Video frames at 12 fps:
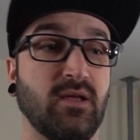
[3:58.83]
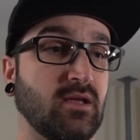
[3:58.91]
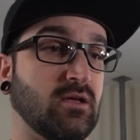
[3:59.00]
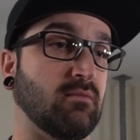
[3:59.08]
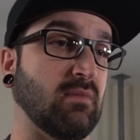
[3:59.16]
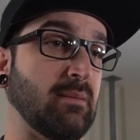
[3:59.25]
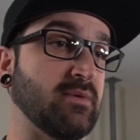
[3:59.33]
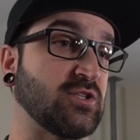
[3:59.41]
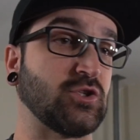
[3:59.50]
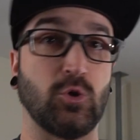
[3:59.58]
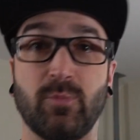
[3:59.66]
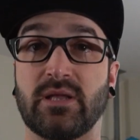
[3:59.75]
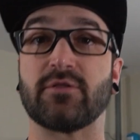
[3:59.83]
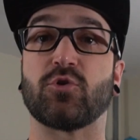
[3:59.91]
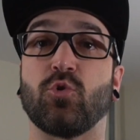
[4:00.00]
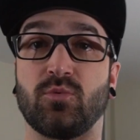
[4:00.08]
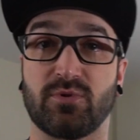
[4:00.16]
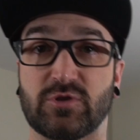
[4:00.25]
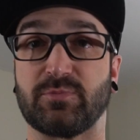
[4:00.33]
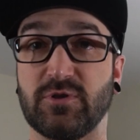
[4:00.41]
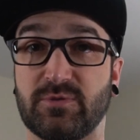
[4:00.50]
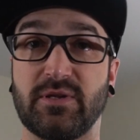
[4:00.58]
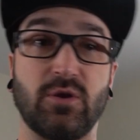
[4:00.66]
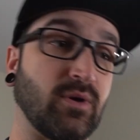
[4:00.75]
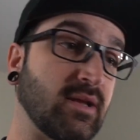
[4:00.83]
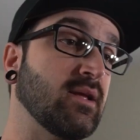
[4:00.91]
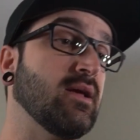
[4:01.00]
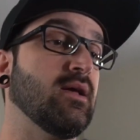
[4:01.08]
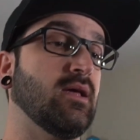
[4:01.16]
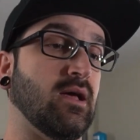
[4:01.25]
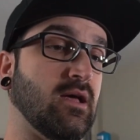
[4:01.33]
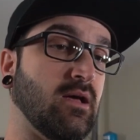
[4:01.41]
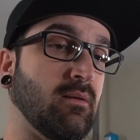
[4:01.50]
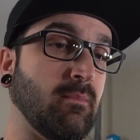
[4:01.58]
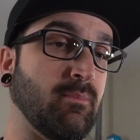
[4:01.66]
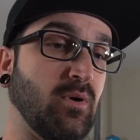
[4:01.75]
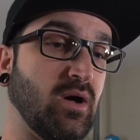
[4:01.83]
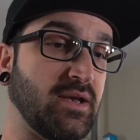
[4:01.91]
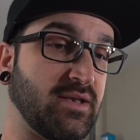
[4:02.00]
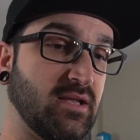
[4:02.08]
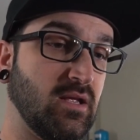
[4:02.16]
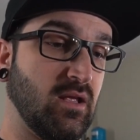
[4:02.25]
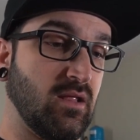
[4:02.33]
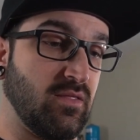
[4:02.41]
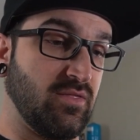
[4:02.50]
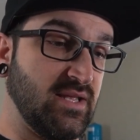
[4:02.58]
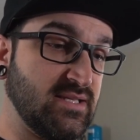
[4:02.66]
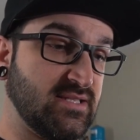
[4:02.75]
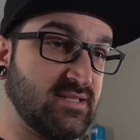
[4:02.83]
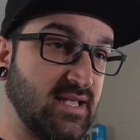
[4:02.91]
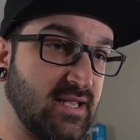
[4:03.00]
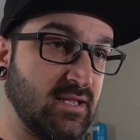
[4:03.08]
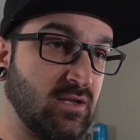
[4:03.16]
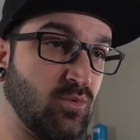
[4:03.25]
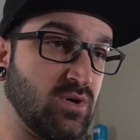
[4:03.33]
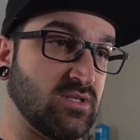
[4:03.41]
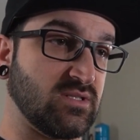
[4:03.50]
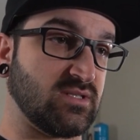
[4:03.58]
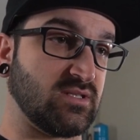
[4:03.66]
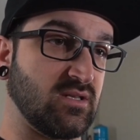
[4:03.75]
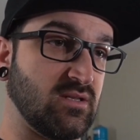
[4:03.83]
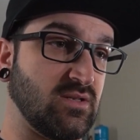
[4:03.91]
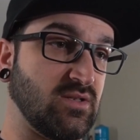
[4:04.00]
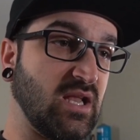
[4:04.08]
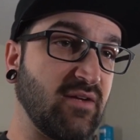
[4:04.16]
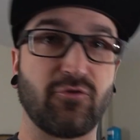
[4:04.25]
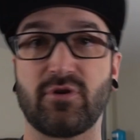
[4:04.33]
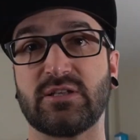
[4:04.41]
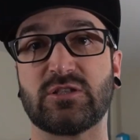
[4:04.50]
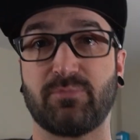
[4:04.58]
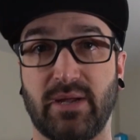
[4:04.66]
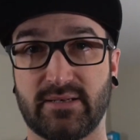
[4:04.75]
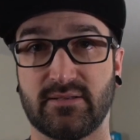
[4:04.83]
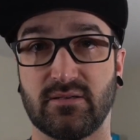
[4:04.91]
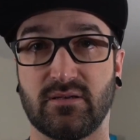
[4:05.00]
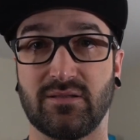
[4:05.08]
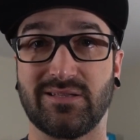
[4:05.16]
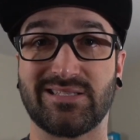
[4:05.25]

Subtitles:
I'm assuming they're doing supposed to be doing, but this thing was never inspected.